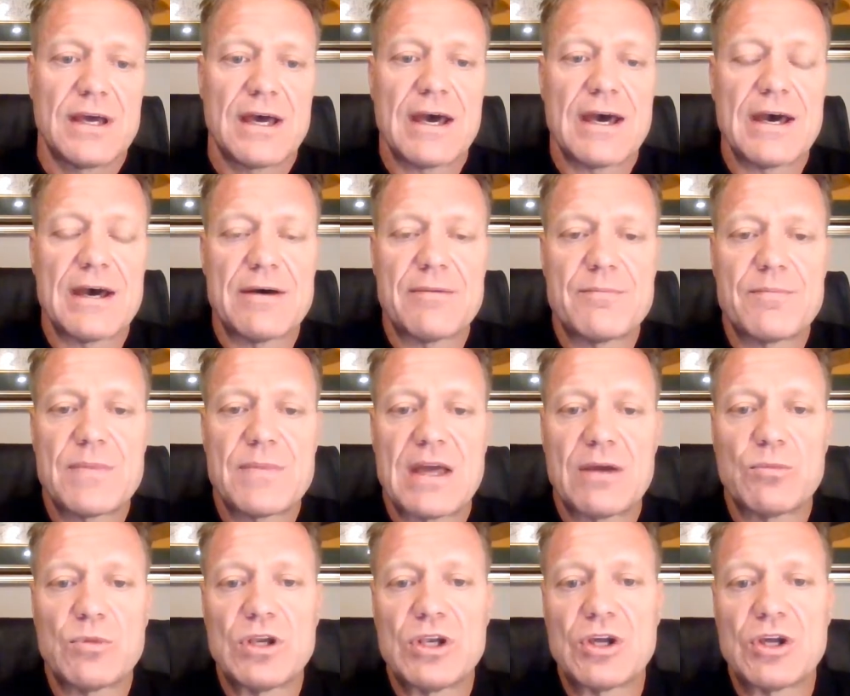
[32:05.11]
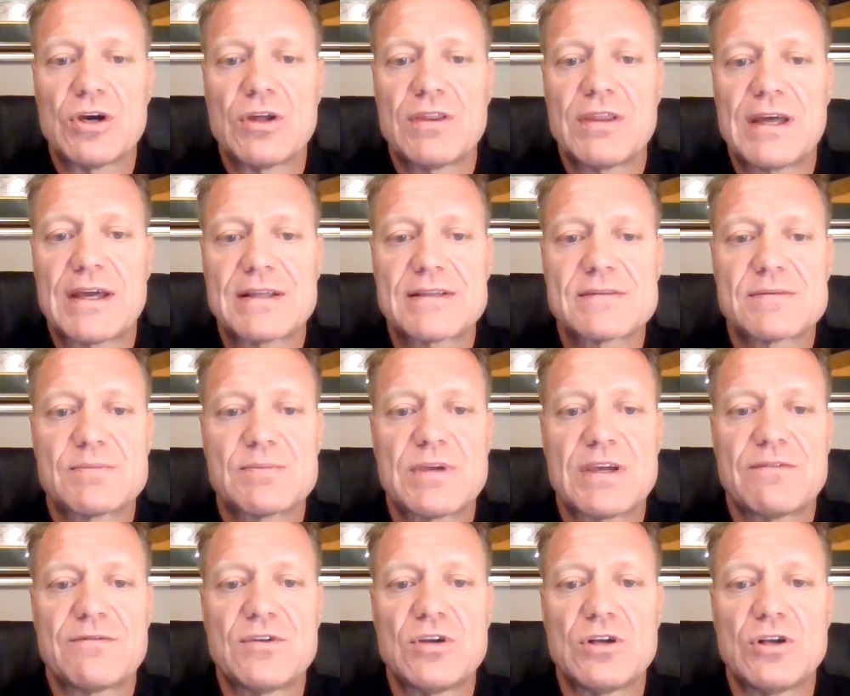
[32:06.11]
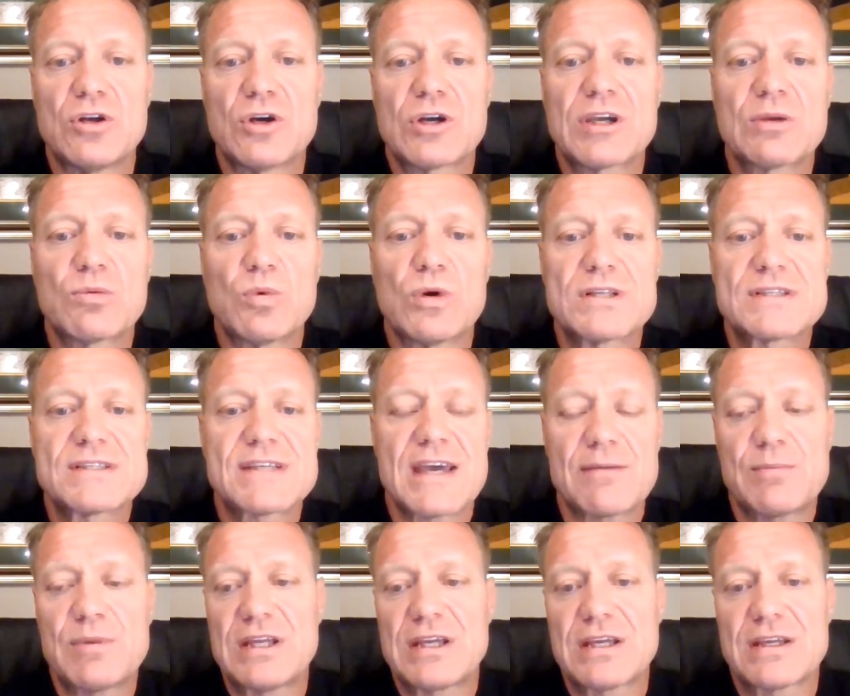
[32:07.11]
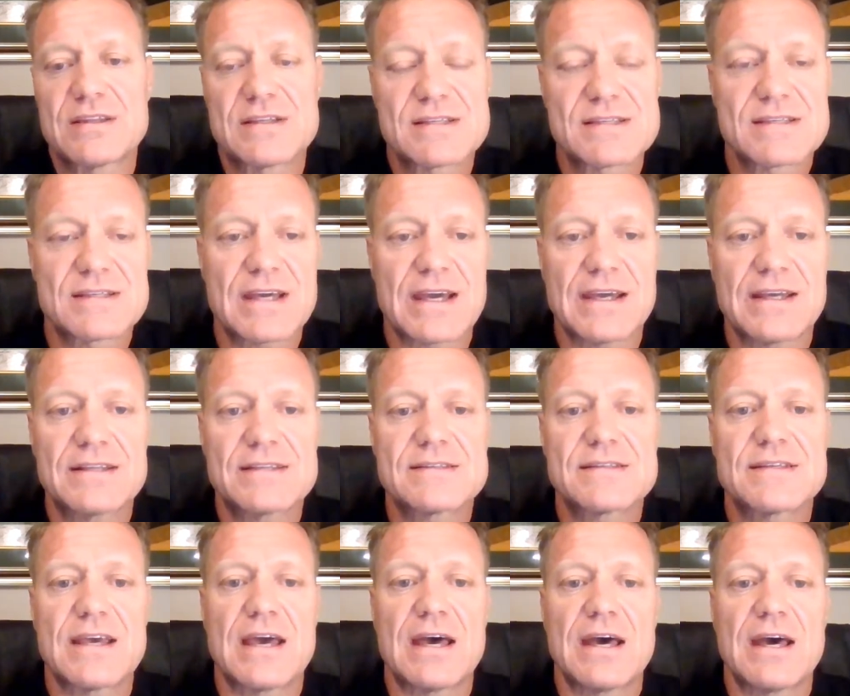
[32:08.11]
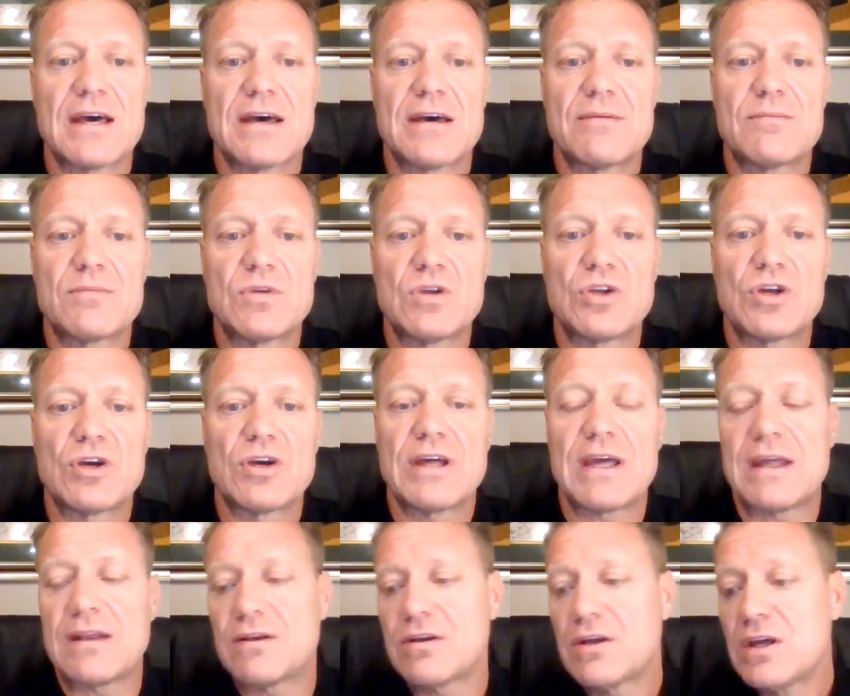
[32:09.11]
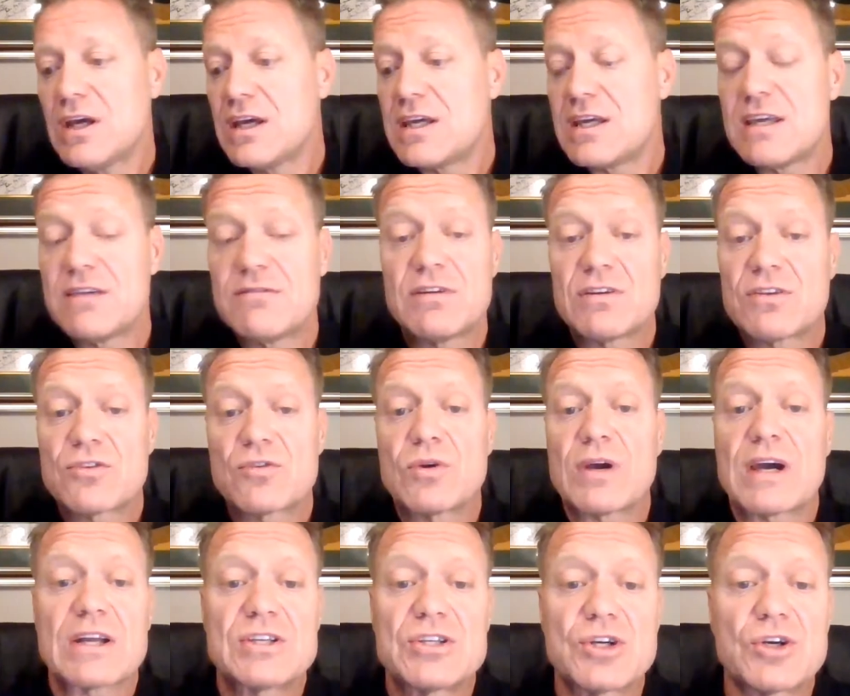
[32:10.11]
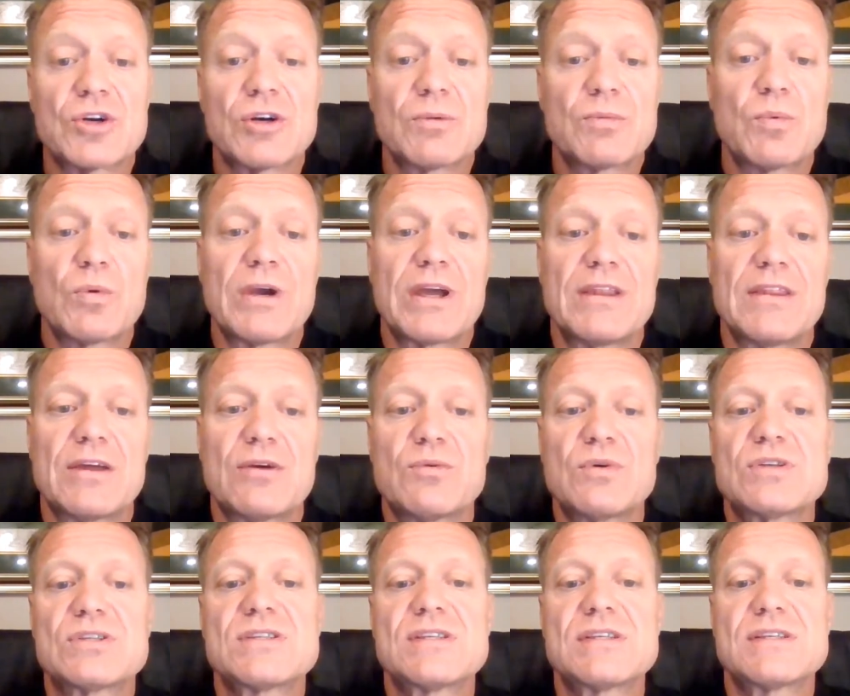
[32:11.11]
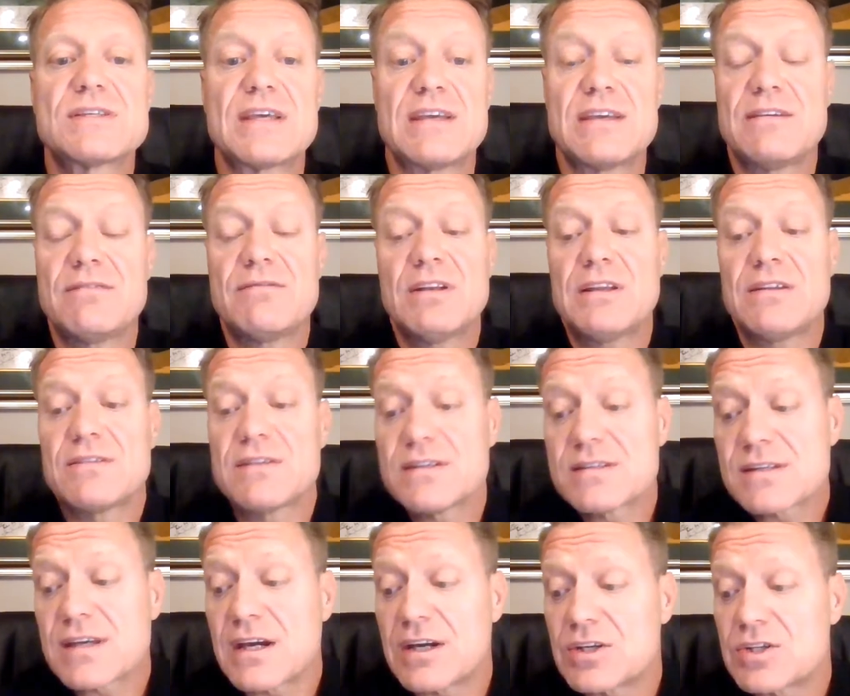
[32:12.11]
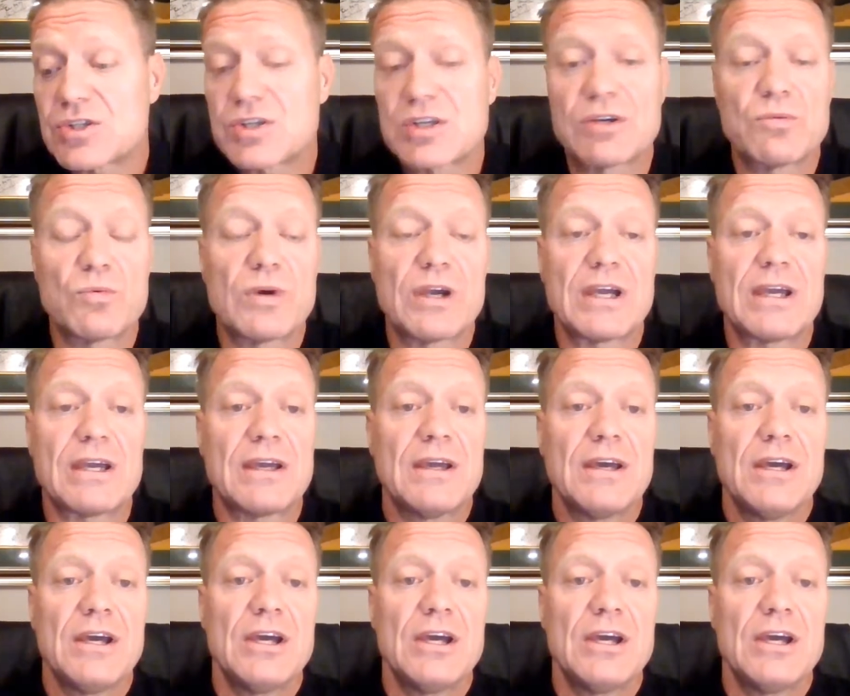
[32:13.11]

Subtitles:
And we know that if you look at what's happening in the States, and even throughout Europe, where there was this, even in this country, where